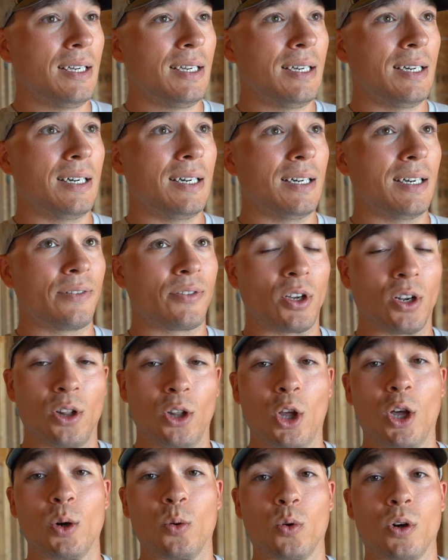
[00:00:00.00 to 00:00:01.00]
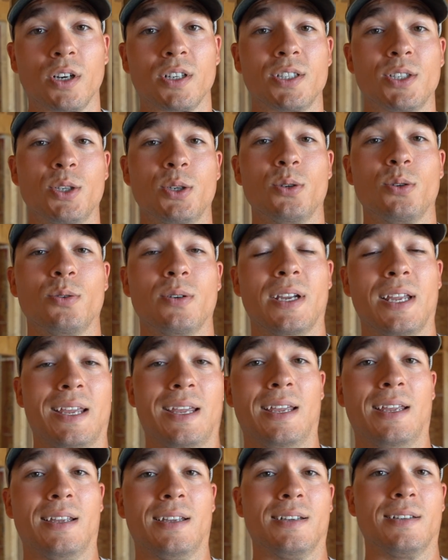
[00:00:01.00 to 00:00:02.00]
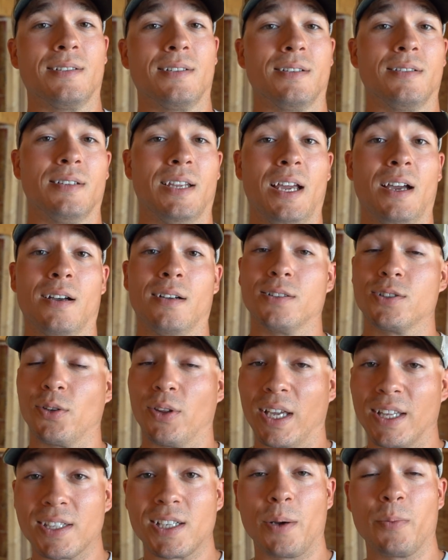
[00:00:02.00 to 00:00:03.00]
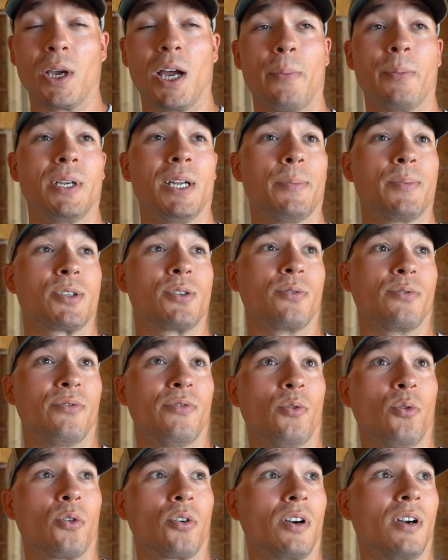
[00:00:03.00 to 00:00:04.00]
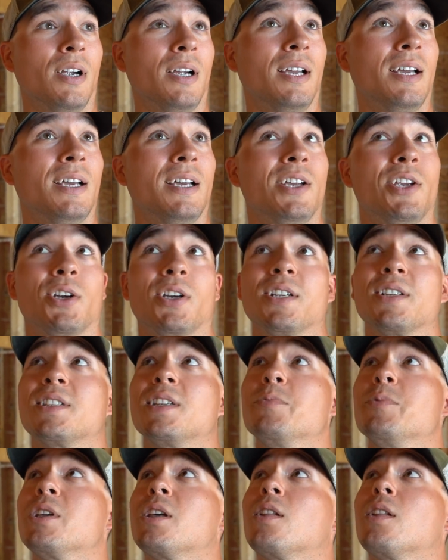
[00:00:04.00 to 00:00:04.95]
I've got a lot of work to do, and yeah, so that's coming up in episode 4. You're gonna see me